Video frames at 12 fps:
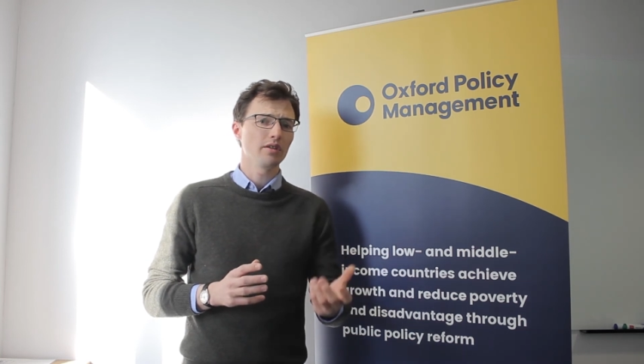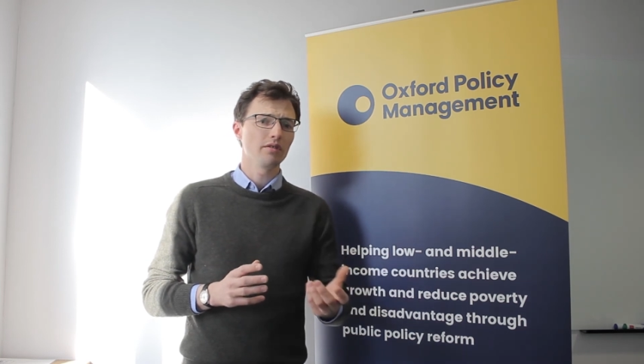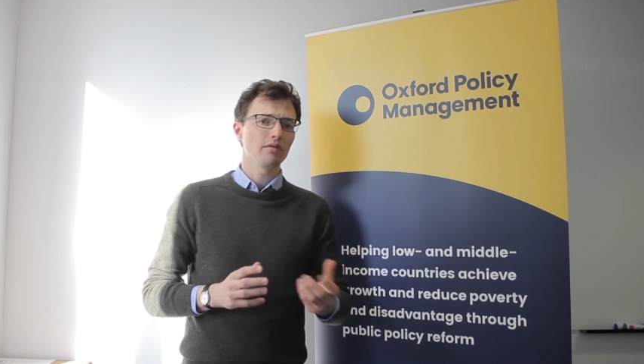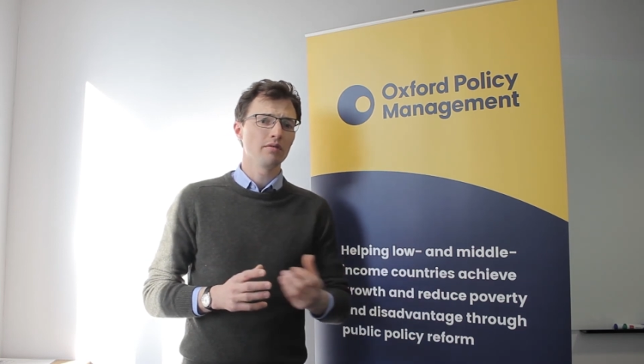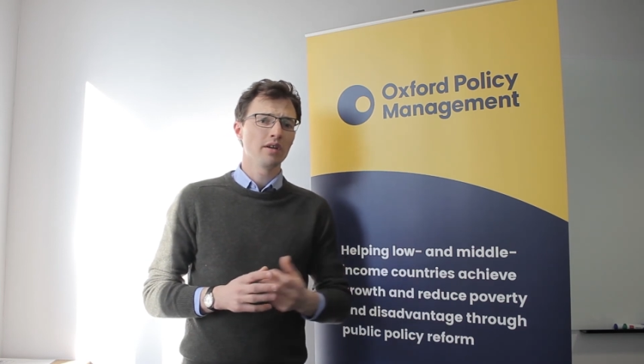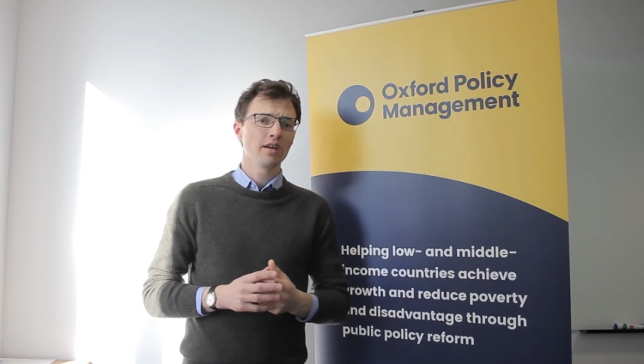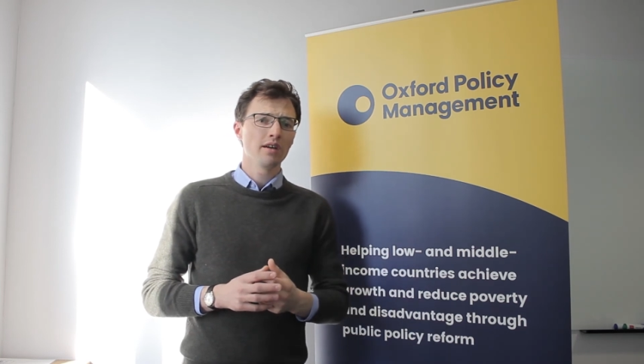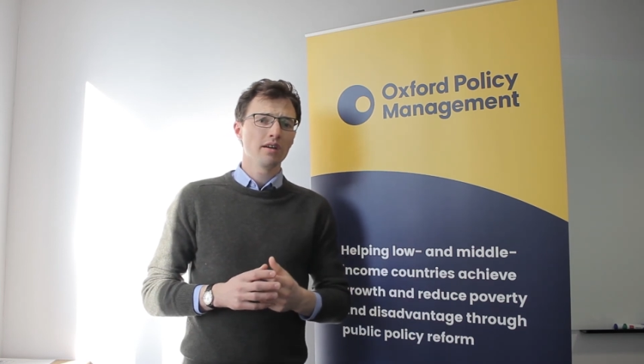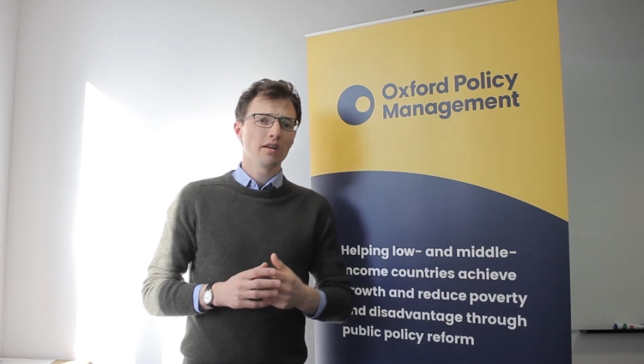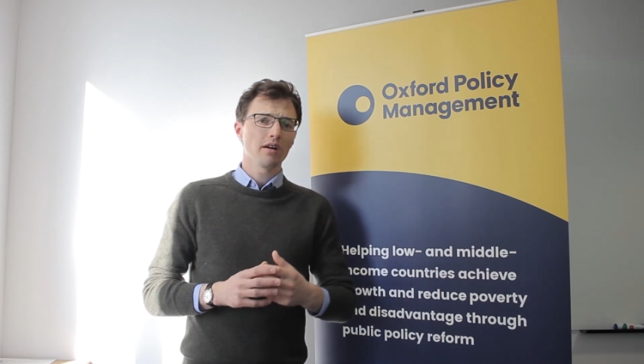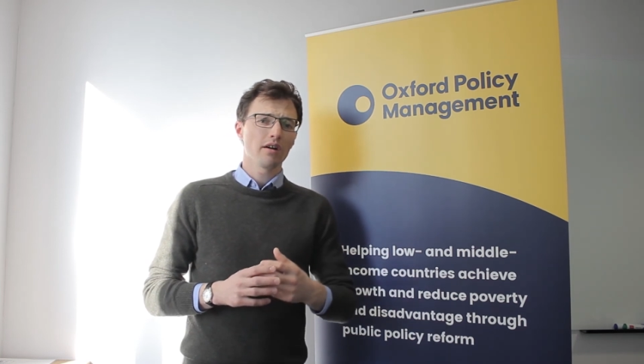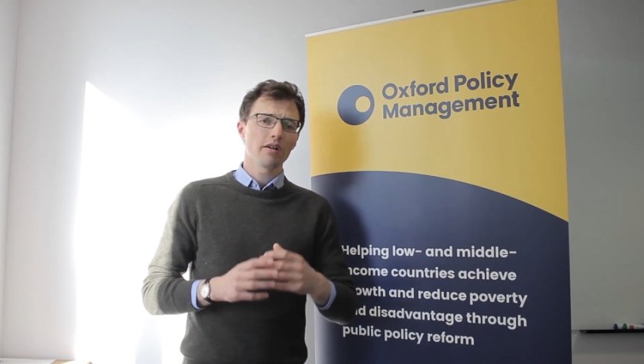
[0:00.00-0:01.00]
you
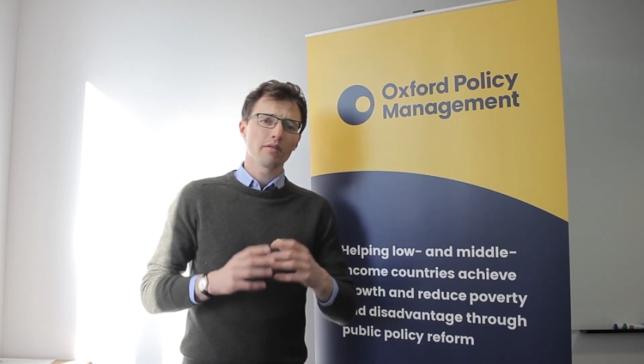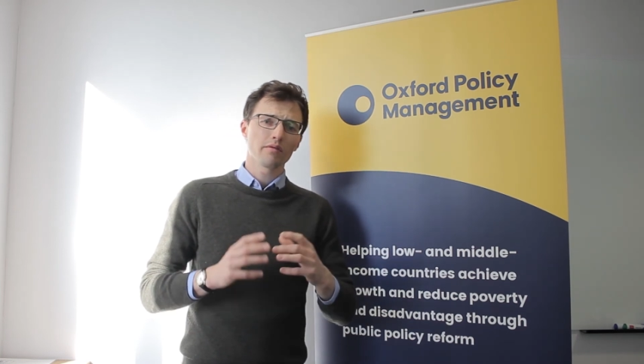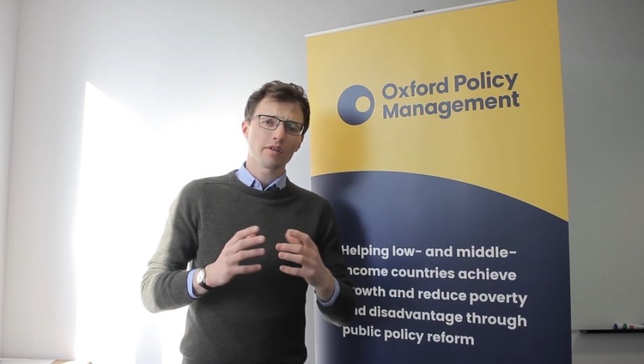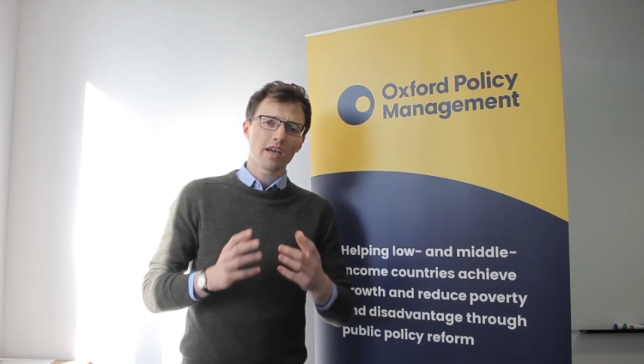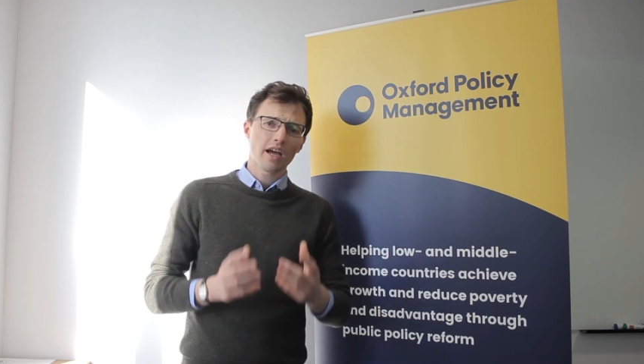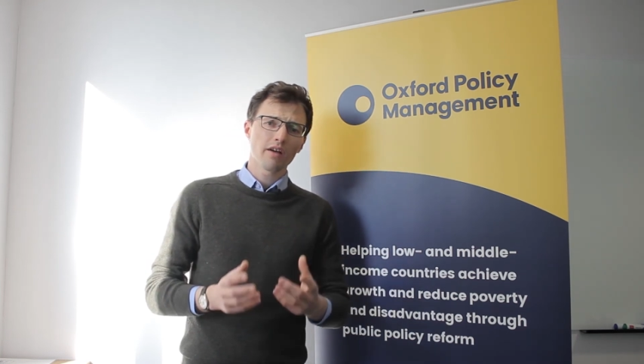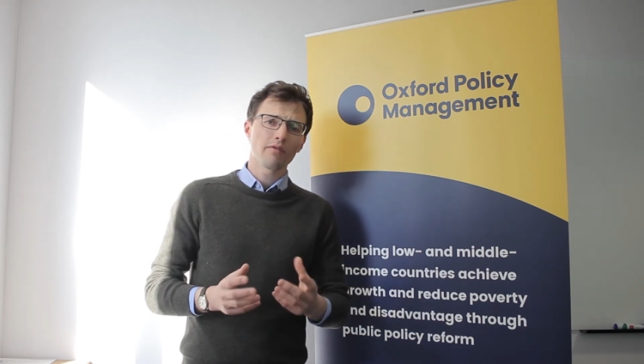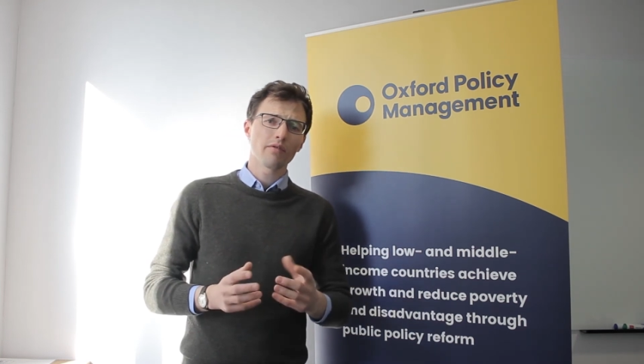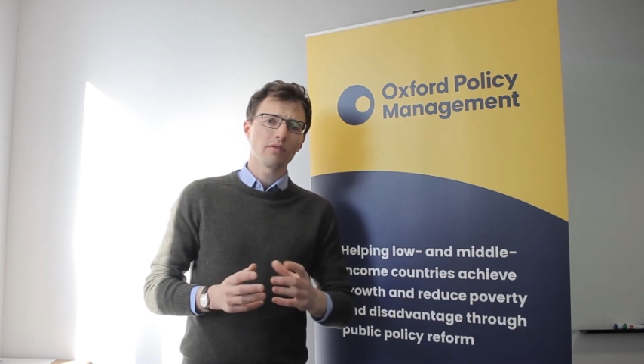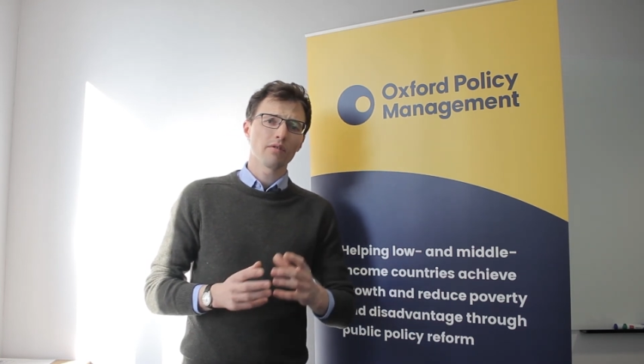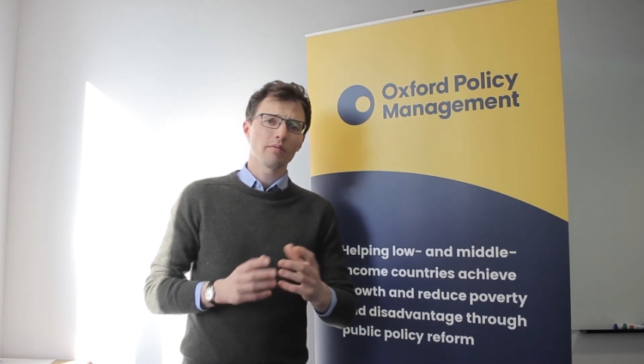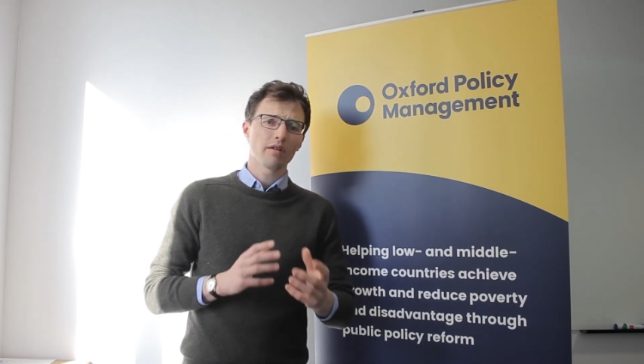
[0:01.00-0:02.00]
are
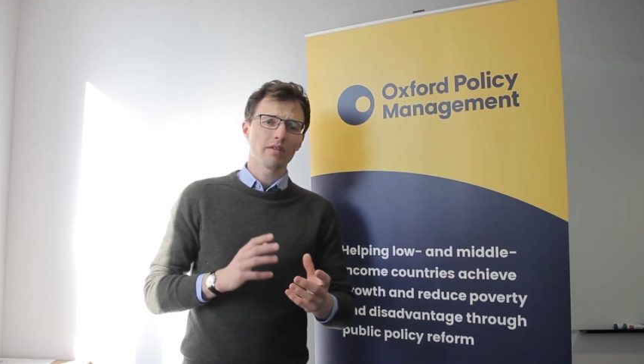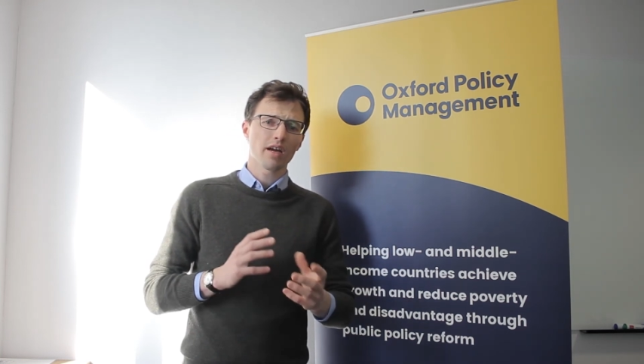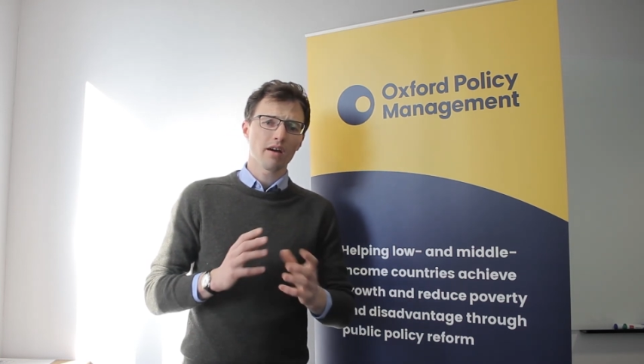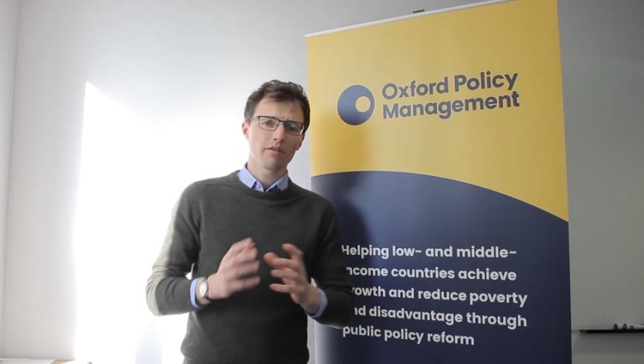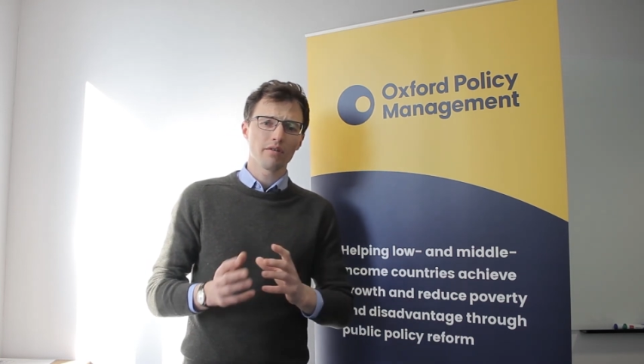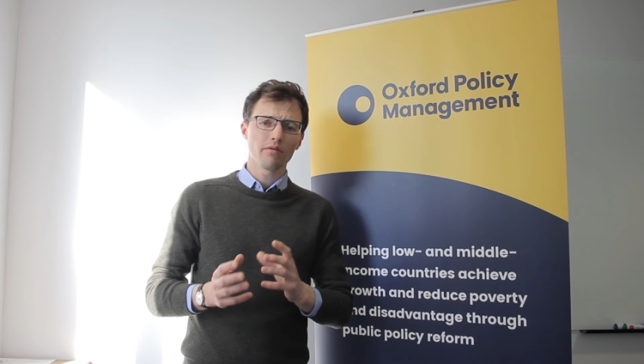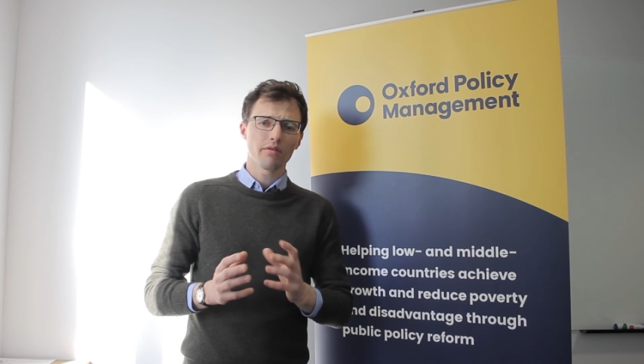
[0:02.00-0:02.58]
careful about how